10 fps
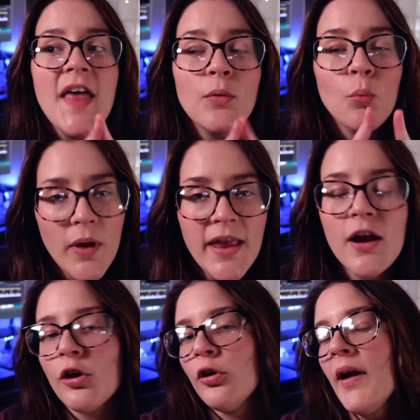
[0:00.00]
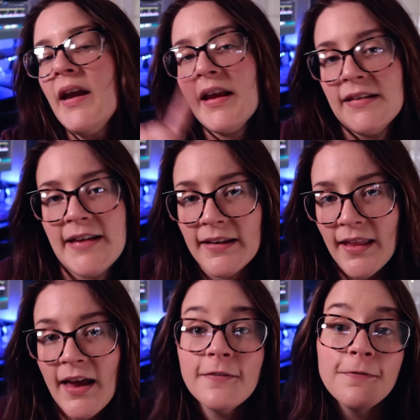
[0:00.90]
then we are creating a
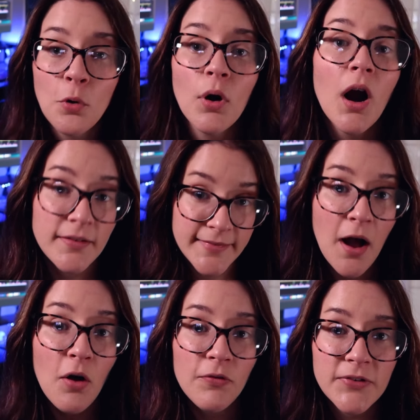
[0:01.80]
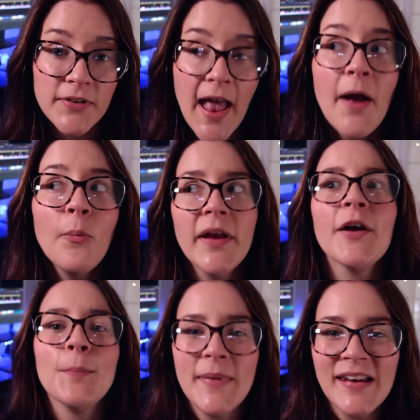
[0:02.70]
deadline for ourselves and we
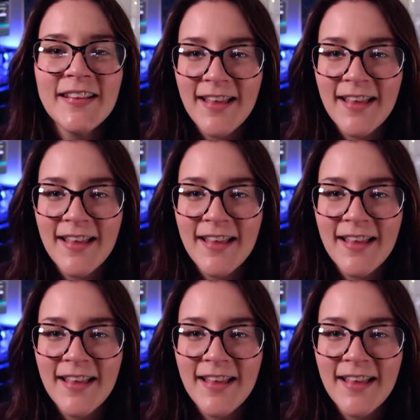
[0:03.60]
are meeting